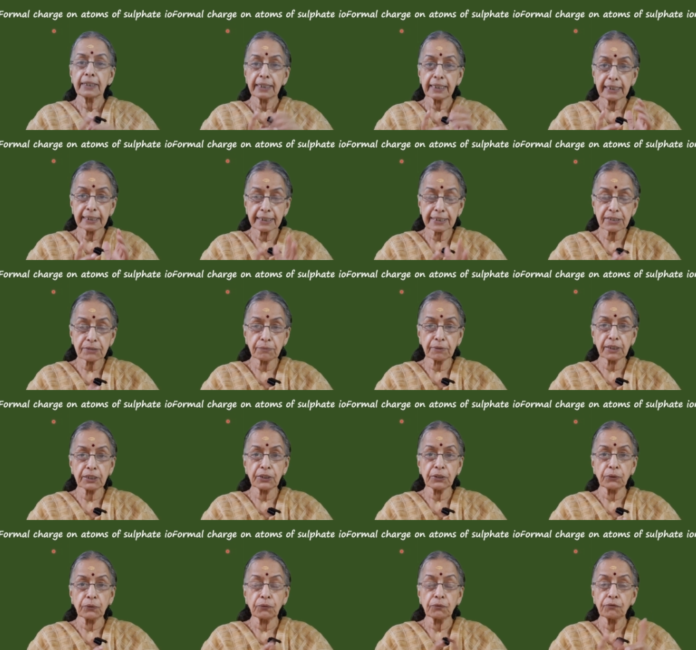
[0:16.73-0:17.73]
In this
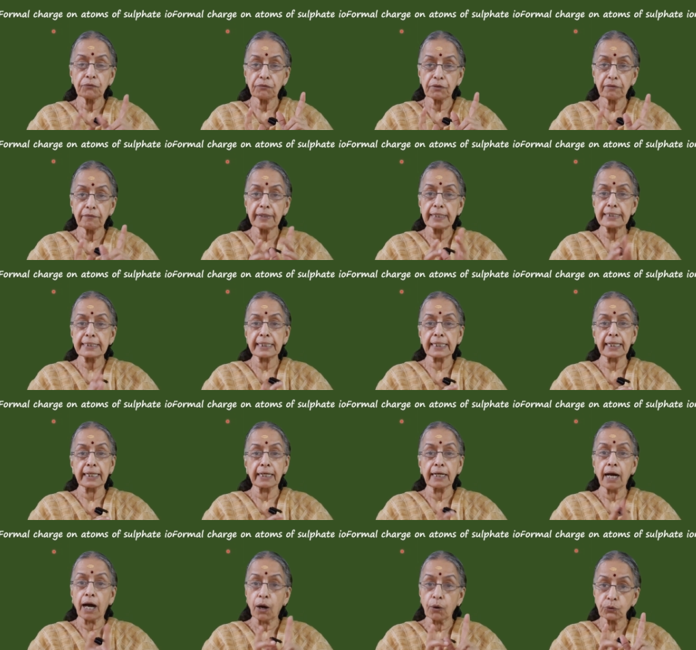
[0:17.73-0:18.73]
video, we will
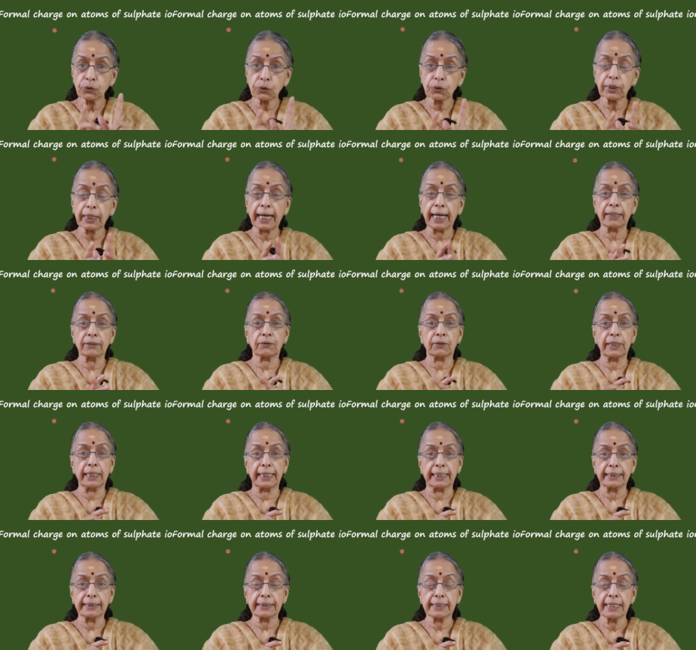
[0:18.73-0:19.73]
see how to
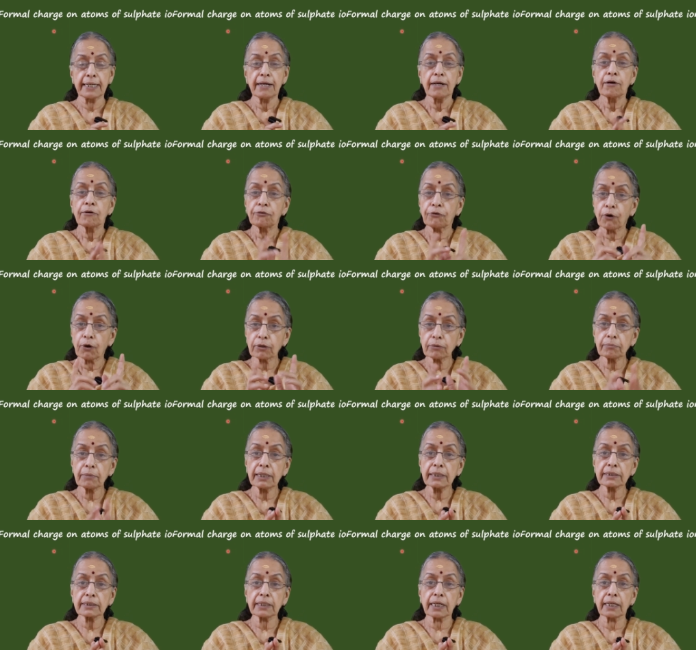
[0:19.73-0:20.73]
calculate
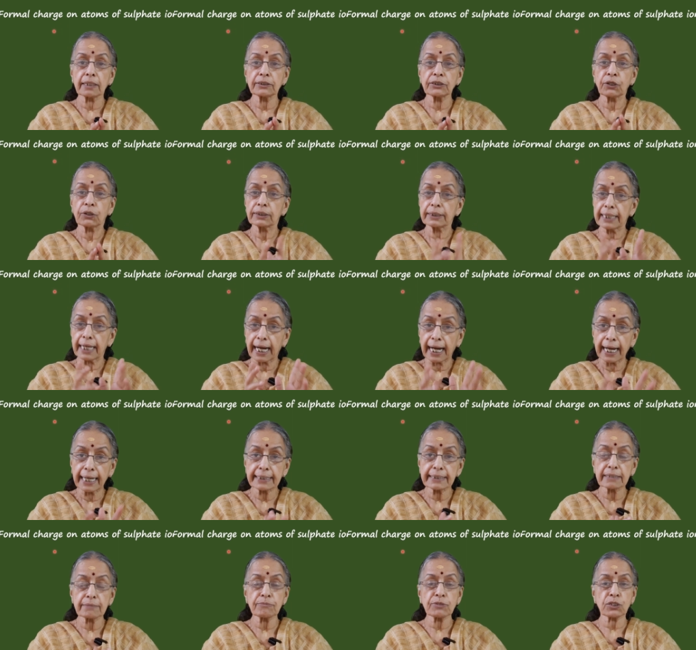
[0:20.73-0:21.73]
formal charge on the
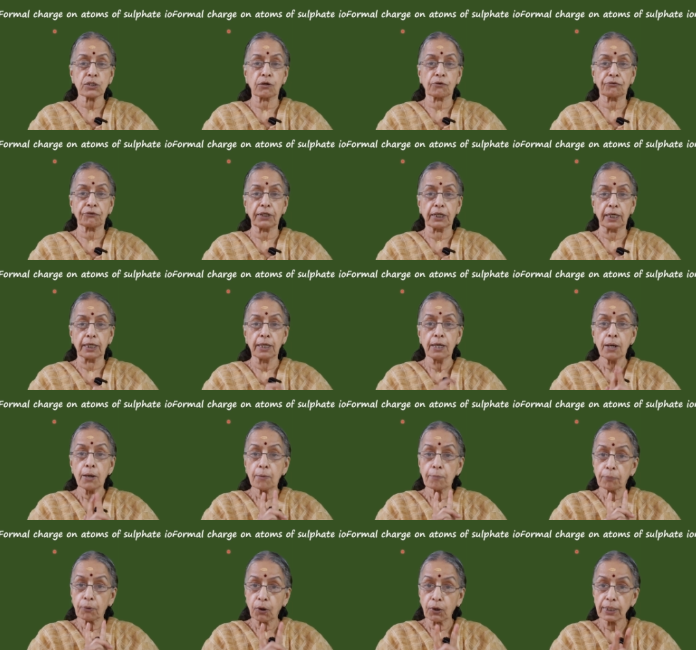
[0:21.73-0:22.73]
atoms of a
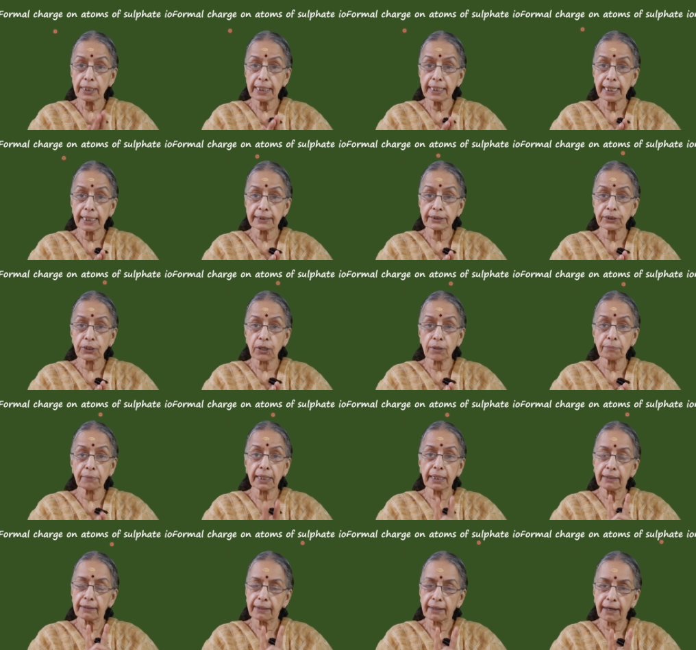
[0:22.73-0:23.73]

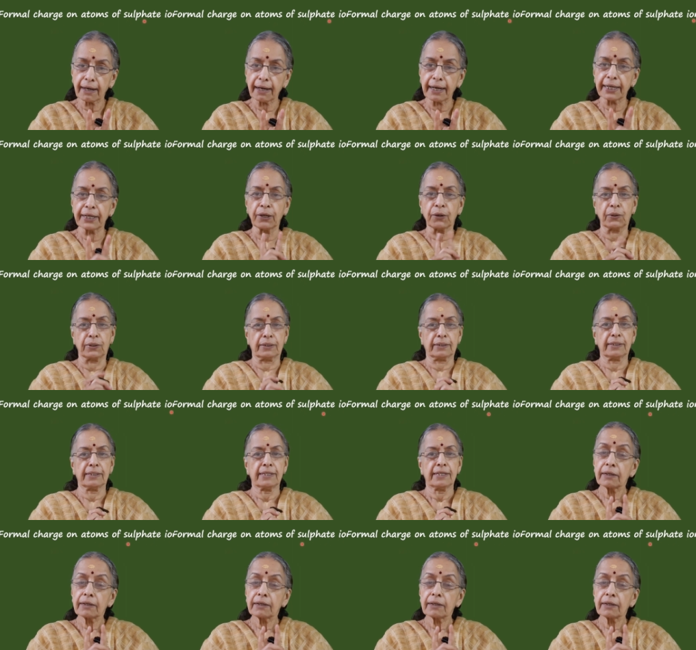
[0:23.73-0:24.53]
polyatomic ion.